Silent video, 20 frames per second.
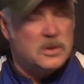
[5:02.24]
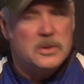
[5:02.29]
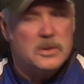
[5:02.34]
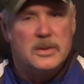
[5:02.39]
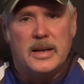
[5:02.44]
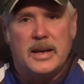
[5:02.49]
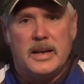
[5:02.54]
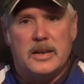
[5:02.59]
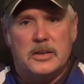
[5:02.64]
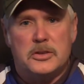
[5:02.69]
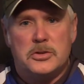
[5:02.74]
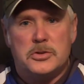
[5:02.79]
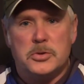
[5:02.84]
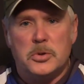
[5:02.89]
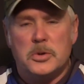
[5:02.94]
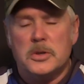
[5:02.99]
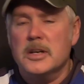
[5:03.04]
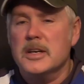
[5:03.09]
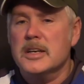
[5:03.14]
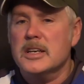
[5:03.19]
that is
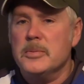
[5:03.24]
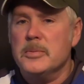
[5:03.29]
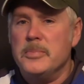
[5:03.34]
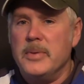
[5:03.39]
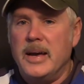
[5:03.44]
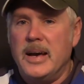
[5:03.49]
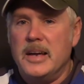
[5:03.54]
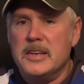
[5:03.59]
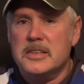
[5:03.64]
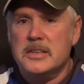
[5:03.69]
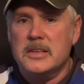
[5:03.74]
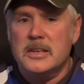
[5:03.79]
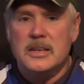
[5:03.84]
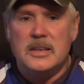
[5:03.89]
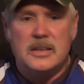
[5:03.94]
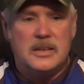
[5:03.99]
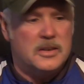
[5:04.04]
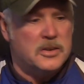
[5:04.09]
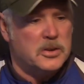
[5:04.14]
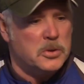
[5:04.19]
short on
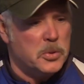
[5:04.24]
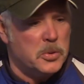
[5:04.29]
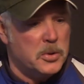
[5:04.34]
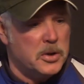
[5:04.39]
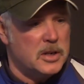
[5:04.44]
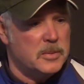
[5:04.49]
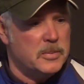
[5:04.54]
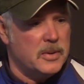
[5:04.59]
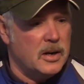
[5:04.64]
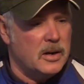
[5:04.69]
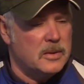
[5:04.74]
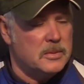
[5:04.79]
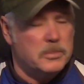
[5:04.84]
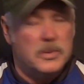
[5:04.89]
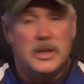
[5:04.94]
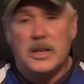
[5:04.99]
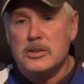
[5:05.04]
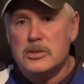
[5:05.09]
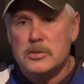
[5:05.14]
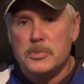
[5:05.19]
capacity and you're worried about
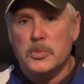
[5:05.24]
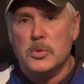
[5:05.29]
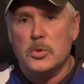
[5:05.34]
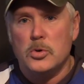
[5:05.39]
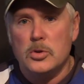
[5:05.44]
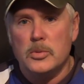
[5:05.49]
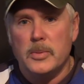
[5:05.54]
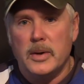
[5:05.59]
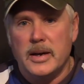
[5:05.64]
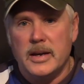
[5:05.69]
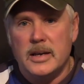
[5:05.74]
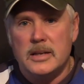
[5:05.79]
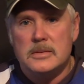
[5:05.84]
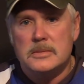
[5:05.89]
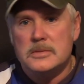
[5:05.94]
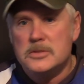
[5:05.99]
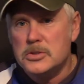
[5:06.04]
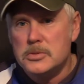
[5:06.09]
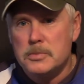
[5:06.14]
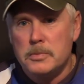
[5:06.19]
being spooled by a
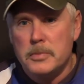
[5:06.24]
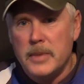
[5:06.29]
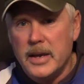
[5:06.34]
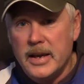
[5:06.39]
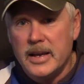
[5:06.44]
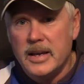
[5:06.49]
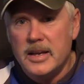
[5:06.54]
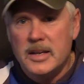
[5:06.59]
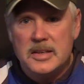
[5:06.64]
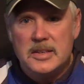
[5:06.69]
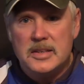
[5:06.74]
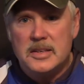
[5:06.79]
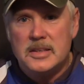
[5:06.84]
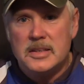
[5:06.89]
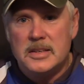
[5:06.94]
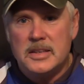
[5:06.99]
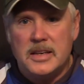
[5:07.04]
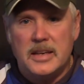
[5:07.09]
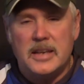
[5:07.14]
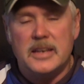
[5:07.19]
mega
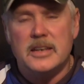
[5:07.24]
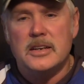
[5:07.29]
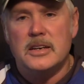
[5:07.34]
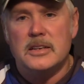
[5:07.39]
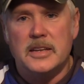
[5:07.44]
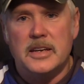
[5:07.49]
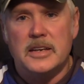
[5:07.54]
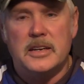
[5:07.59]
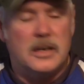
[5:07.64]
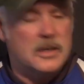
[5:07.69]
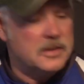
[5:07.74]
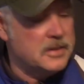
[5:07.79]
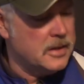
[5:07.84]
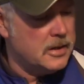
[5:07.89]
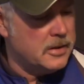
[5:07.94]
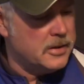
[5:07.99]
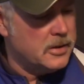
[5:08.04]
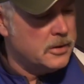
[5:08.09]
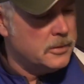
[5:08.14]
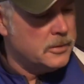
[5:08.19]
king on Lake
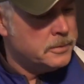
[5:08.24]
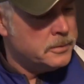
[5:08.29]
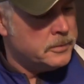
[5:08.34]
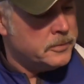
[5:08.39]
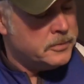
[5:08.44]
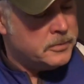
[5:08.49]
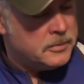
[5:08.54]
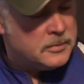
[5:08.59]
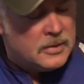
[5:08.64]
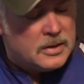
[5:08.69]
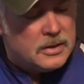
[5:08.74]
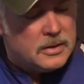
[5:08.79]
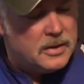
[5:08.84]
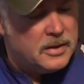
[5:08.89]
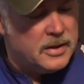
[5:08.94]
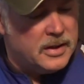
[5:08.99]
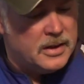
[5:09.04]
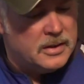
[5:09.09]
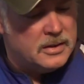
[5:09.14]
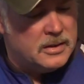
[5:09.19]
Ontario,
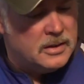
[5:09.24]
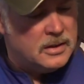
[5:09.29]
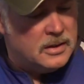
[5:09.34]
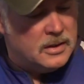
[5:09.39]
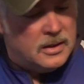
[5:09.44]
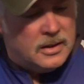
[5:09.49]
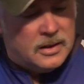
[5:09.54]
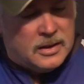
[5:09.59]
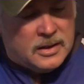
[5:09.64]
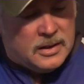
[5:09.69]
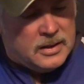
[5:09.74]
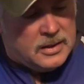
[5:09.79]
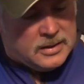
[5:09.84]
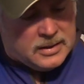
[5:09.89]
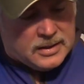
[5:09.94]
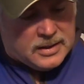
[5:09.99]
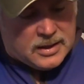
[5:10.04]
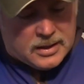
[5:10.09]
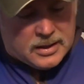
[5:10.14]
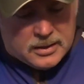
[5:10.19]
then
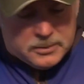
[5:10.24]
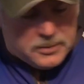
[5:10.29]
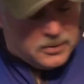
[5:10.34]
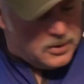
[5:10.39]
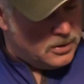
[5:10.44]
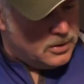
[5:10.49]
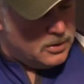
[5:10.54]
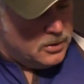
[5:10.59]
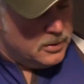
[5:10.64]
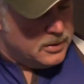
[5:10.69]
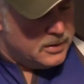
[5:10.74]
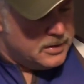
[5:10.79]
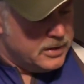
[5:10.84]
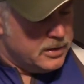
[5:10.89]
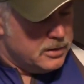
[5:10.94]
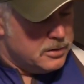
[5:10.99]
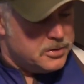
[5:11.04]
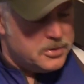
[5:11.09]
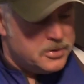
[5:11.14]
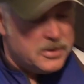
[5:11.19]
you can
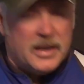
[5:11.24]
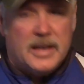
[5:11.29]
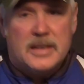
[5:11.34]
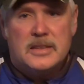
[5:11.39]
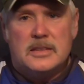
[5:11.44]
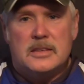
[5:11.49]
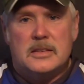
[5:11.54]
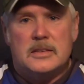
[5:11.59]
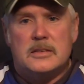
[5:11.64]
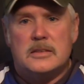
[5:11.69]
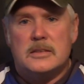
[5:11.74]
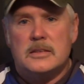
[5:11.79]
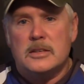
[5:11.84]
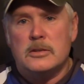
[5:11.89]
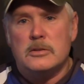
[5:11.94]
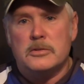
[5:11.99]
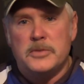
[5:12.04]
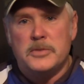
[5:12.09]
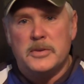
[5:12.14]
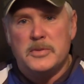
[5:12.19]
interject
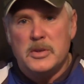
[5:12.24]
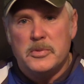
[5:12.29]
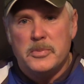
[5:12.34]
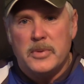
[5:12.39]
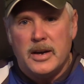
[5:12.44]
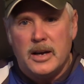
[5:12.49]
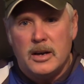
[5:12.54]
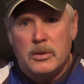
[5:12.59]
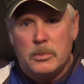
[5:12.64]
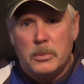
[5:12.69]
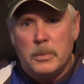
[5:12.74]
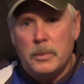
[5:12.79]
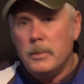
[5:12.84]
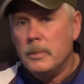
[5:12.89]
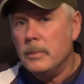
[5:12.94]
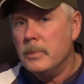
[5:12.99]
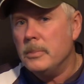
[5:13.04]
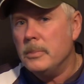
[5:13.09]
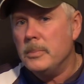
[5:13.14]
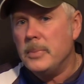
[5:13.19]
50-pound
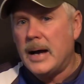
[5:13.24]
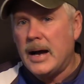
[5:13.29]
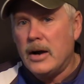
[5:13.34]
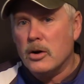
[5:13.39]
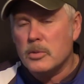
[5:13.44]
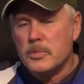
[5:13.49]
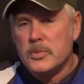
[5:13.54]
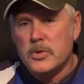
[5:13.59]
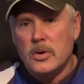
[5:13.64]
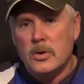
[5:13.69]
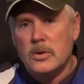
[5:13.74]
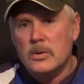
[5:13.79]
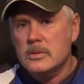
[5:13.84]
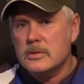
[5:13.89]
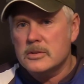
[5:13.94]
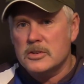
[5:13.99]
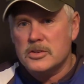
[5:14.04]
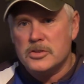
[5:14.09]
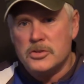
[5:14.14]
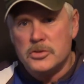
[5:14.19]
Power
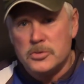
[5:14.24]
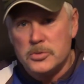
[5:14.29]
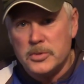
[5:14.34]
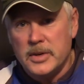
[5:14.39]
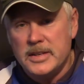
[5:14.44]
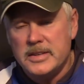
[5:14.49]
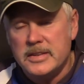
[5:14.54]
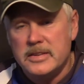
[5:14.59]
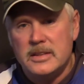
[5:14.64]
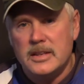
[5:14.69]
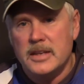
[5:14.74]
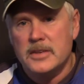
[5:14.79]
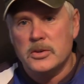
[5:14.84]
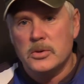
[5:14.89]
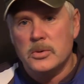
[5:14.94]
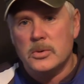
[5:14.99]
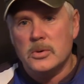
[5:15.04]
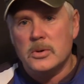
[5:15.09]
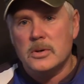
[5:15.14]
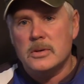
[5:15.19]
Pro straight to the lead
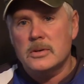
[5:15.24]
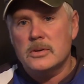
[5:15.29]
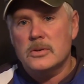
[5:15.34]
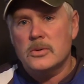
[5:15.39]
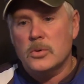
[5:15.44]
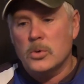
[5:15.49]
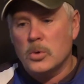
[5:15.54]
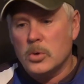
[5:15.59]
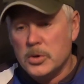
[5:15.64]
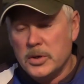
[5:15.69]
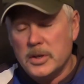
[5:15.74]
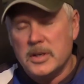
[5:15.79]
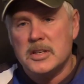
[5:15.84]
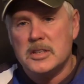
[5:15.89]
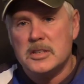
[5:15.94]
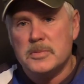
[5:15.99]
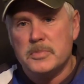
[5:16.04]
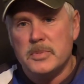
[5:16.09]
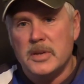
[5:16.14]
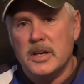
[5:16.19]
core, or you
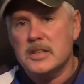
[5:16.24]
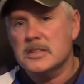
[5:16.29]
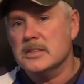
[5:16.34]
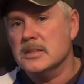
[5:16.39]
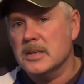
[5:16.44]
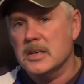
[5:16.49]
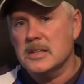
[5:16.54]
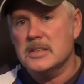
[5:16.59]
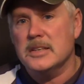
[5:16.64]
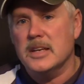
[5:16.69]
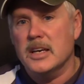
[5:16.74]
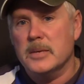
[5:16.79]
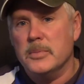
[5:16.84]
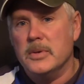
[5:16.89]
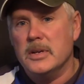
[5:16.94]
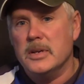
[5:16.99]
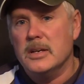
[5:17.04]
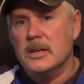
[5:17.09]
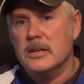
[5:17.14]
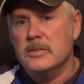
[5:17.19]
can splice on a
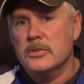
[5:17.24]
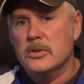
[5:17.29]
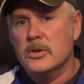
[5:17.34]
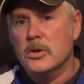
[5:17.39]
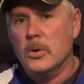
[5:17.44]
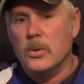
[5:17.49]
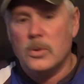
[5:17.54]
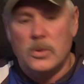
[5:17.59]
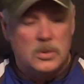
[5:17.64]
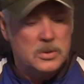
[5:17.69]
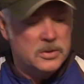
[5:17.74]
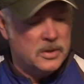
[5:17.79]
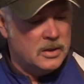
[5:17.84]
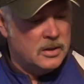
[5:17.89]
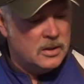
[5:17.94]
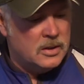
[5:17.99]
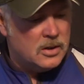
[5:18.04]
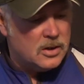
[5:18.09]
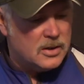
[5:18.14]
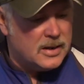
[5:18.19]
segment of gold
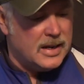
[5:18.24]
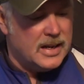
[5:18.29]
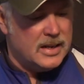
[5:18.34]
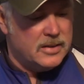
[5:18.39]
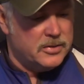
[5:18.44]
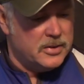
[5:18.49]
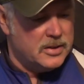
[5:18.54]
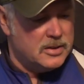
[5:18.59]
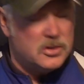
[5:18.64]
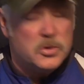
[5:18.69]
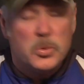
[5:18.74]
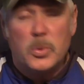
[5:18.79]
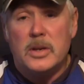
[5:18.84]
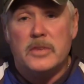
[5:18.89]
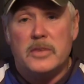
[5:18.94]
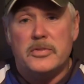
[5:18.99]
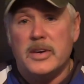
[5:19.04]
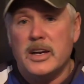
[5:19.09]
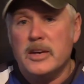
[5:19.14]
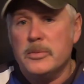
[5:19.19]
or high vis
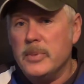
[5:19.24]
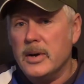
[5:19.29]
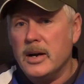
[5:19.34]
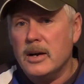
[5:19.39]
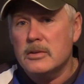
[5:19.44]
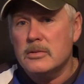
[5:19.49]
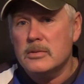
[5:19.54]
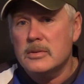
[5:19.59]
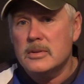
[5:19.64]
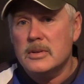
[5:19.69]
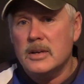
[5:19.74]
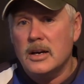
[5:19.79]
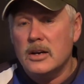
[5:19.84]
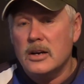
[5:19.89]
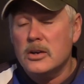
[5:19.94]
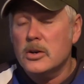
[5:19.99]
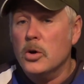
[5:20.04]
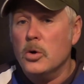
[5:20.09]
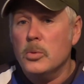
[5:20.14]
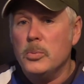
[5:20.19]
25-pound
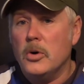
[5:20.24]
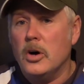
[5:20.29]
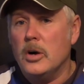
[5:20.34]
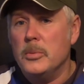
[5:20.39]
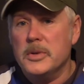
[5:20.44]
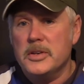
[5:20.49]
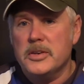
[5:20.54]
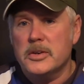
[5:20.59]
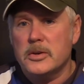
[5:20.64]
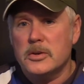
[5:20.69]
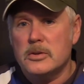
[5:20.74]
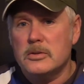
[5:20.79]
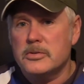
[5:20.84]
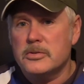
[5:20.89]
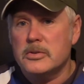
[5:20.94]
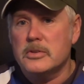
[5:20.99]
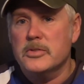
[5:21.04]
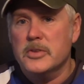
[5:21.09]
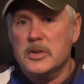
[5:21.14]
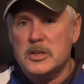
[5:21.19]
copal material
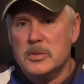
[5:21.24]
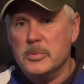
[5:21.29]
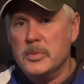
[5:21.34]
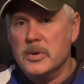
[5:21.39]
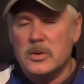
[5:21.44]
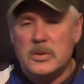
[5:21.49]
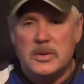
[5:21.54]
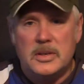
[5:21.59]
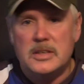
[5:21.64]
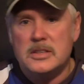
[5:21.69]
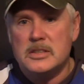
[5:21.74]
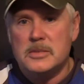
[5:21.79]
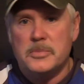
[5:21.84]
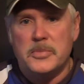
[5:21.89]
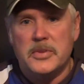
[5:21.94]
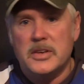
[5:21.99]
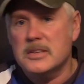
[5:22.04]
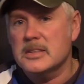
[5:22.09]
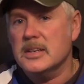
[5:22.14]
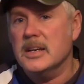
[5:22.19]
for visibility, some
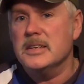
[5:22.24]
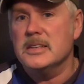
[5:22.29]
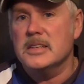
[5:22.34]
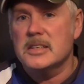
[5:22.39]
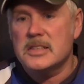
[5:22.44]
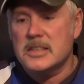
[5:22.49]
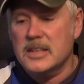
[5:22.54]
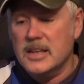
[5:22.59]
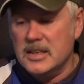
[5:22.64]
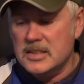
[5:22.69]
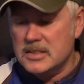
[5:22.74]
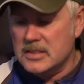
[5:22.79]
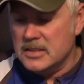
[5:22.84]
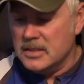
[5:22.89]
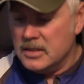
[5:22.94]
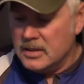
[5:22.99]
things I discussed.